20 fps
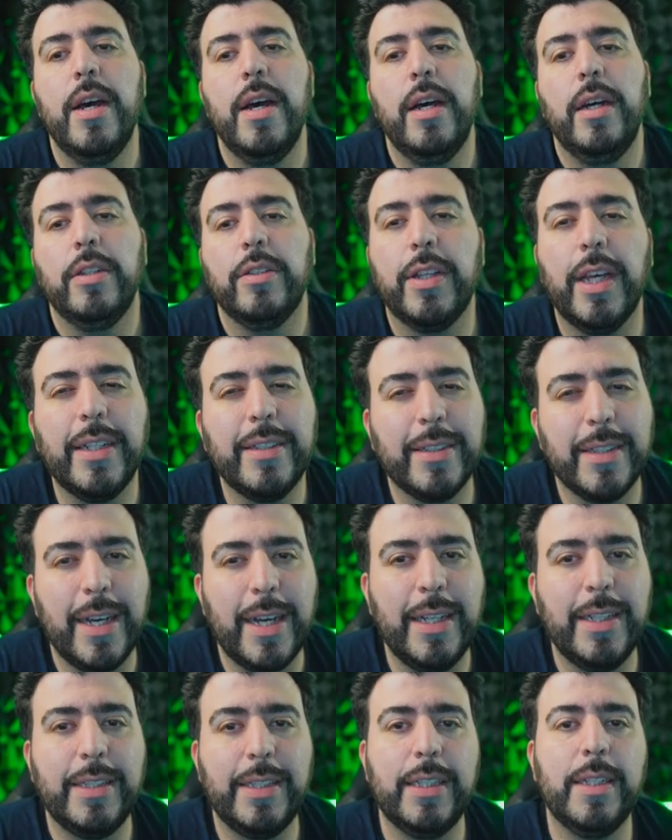So that's the
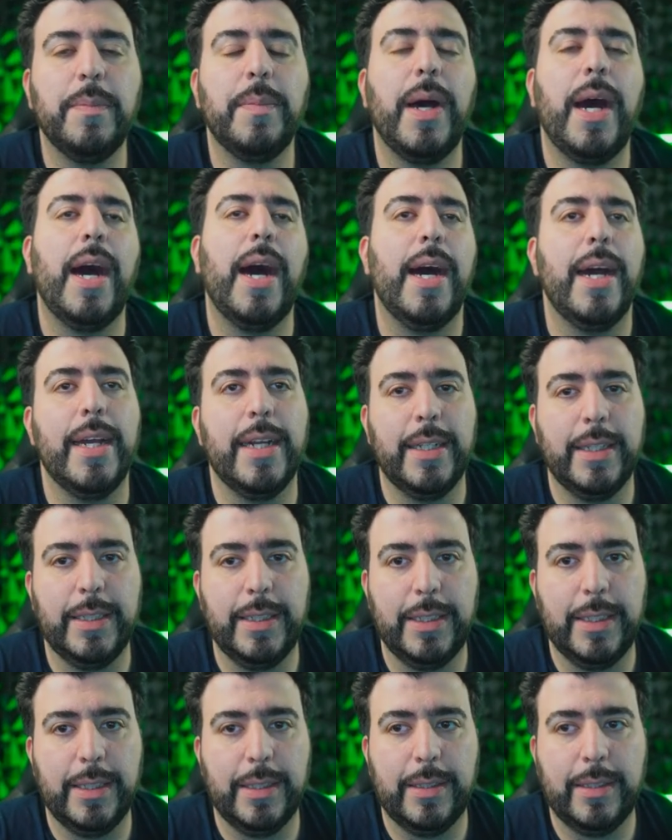idea behind
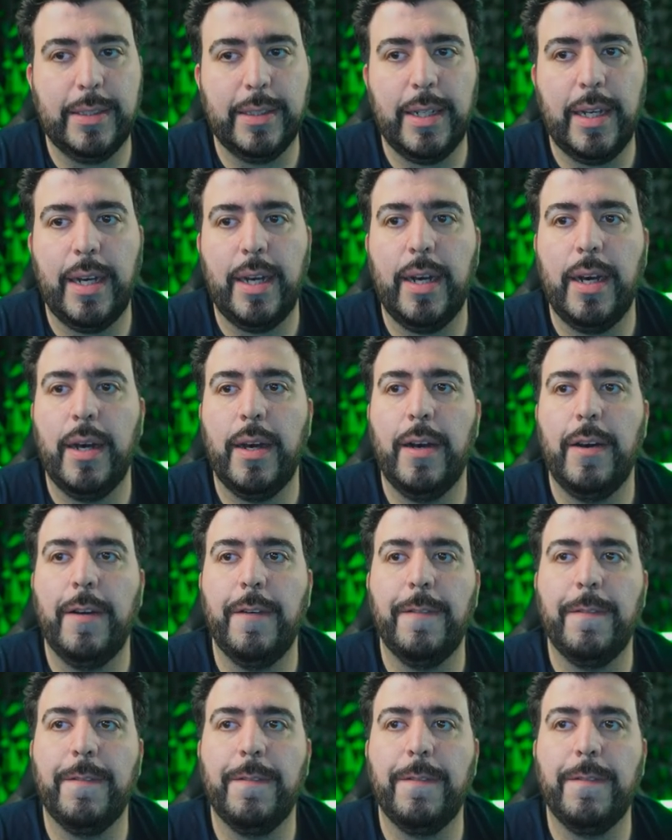it uh,
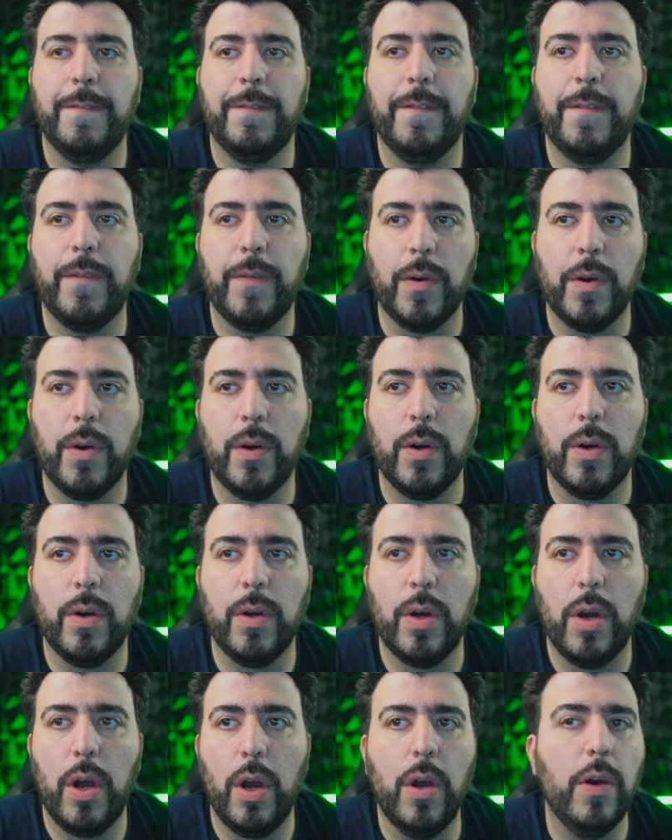
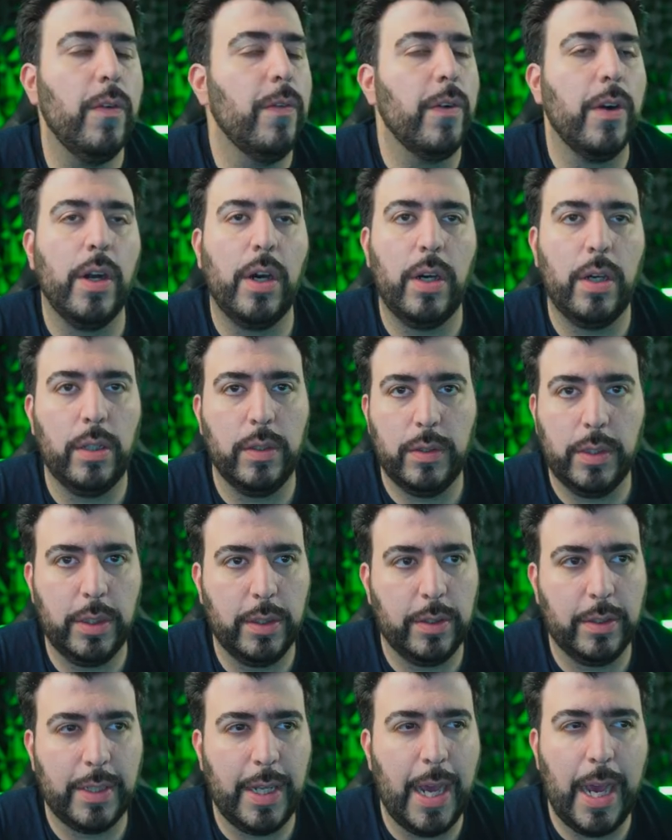for overall
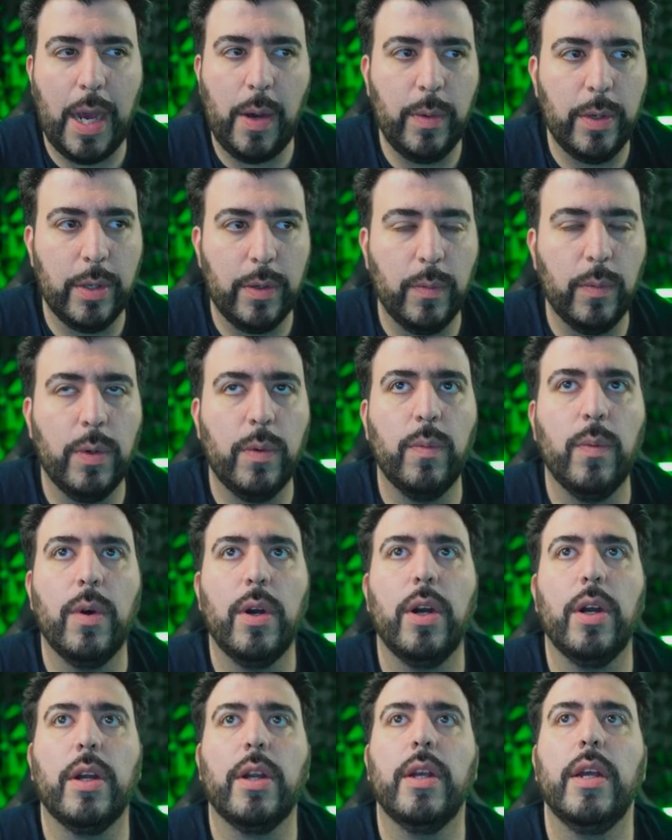just how it would
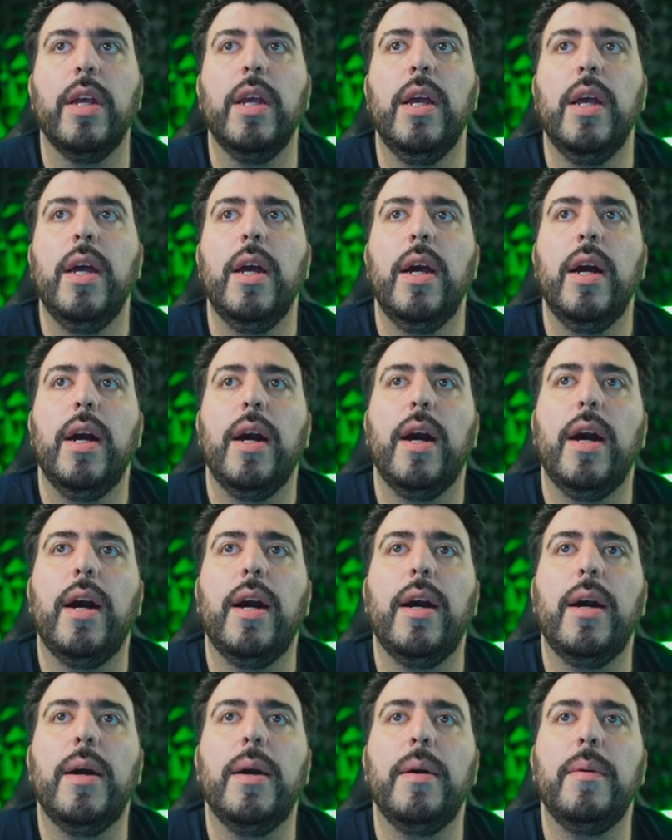work.
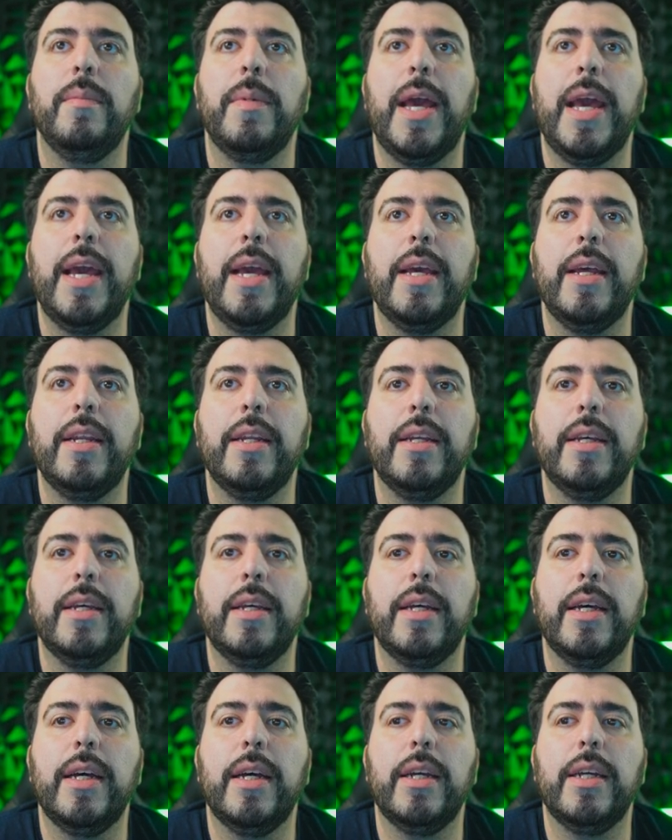Um, and
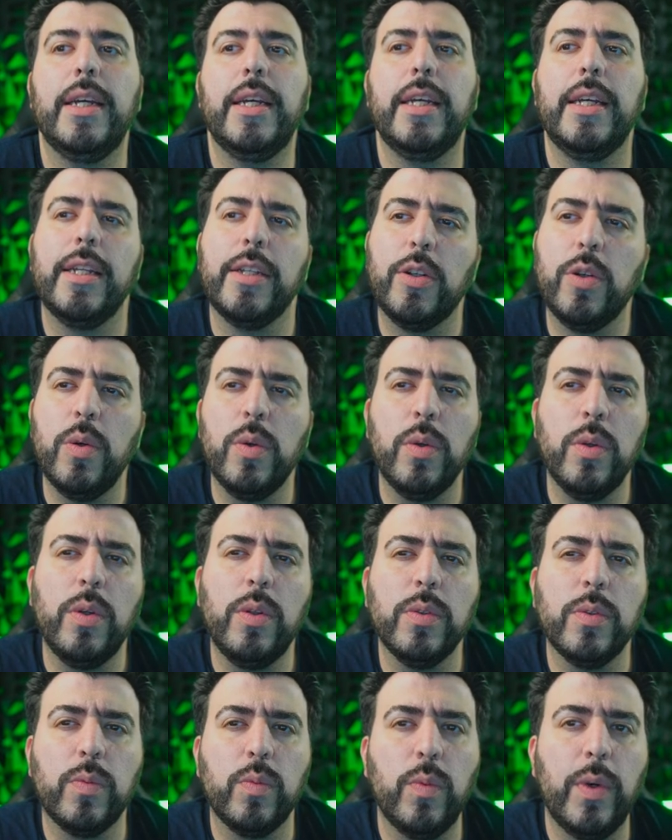it,
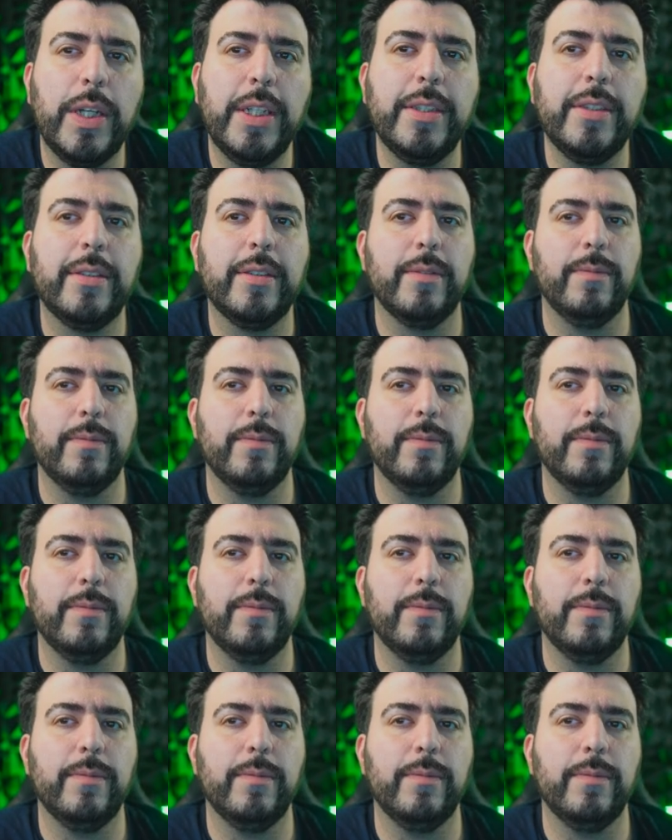Google was.